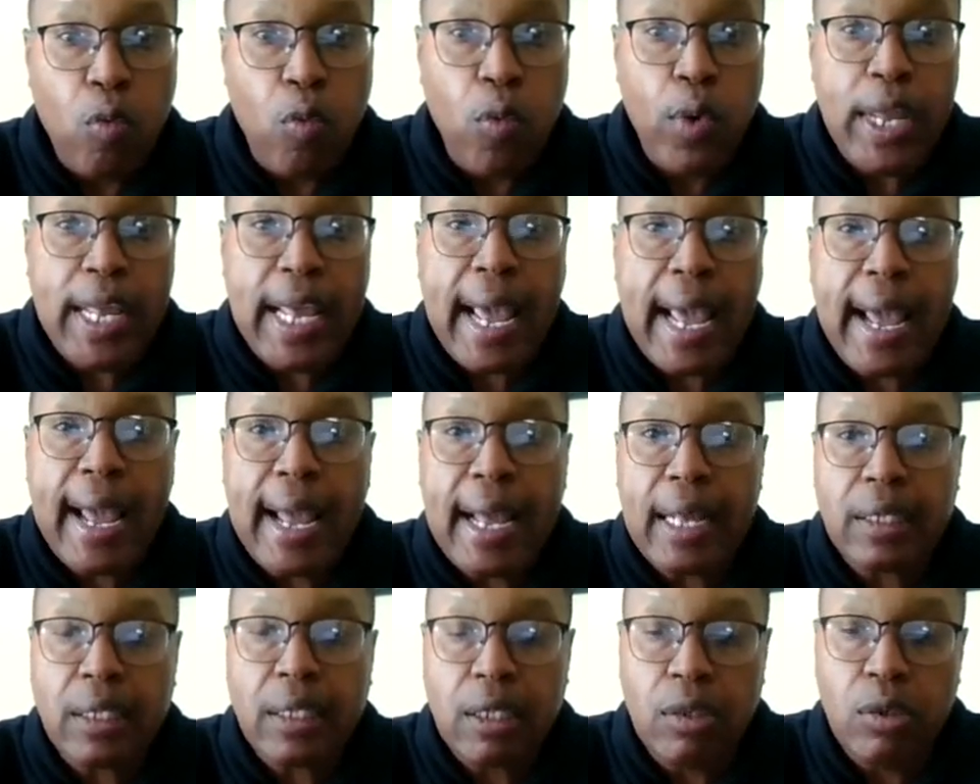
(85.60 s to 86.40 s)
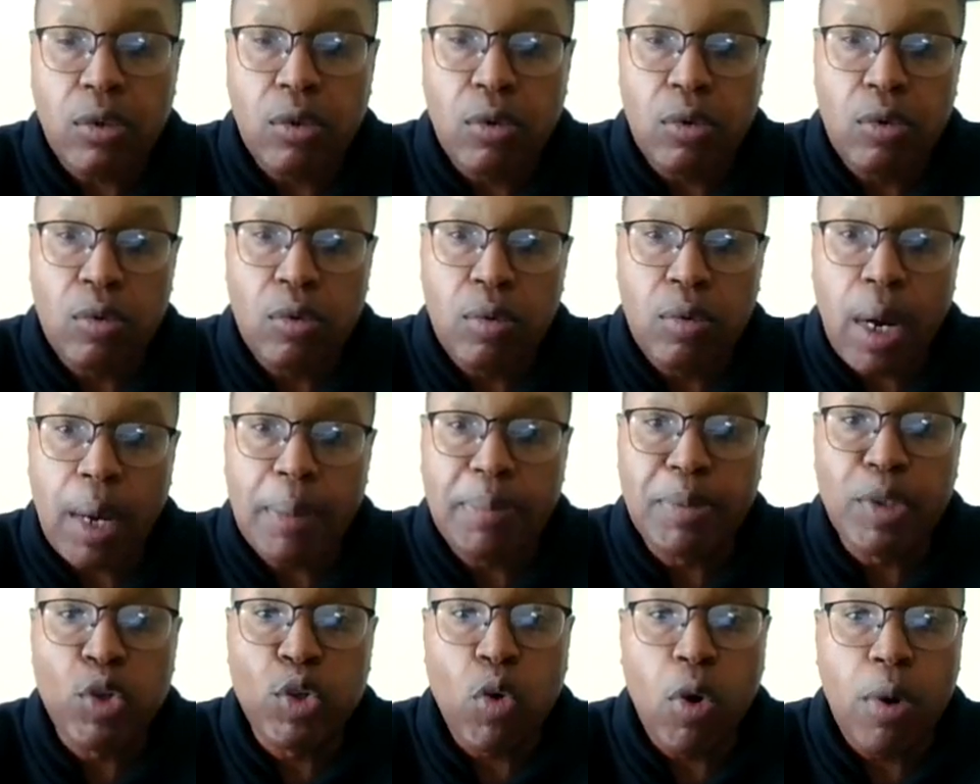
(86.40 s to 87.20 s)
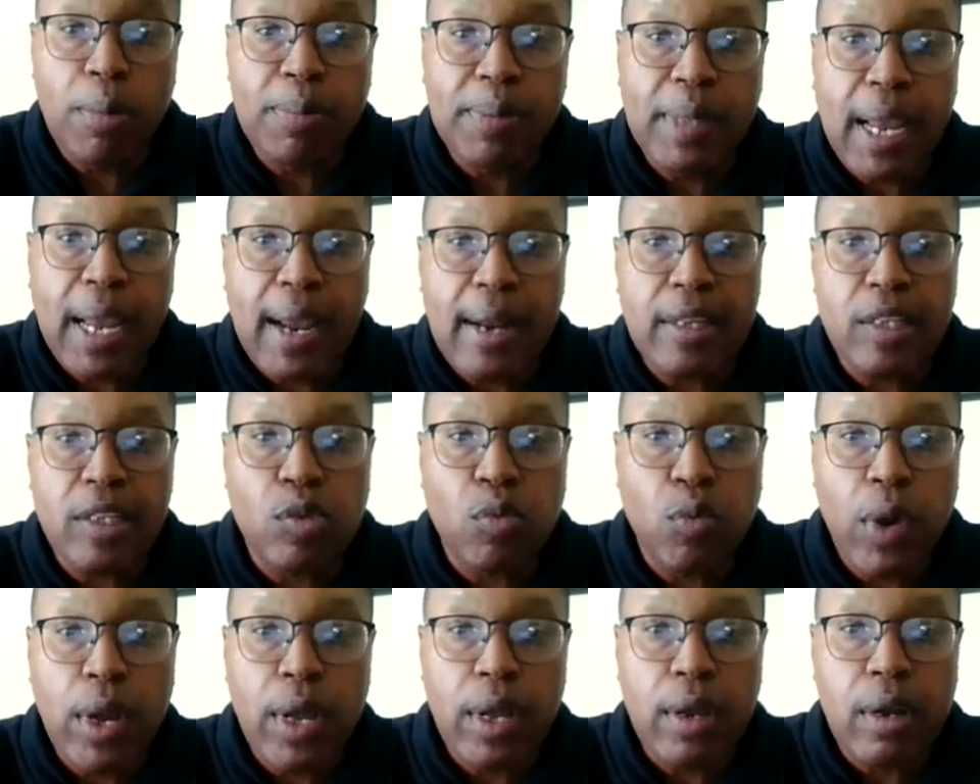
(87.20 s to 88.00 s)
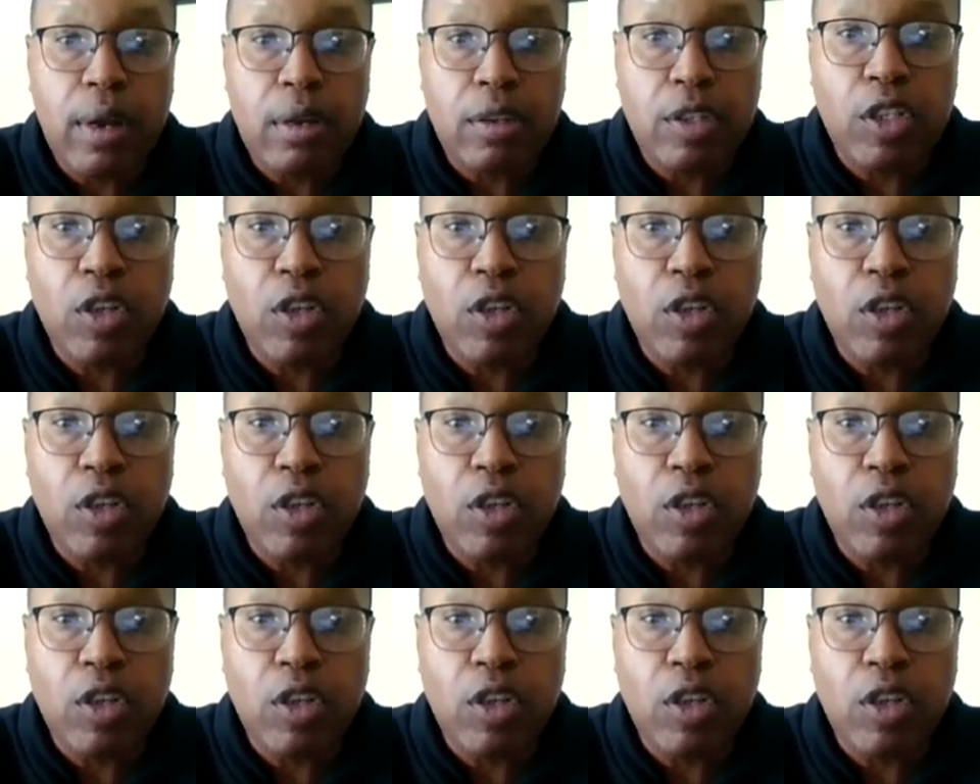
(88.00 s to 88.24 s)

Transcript: we had to absorb that as well.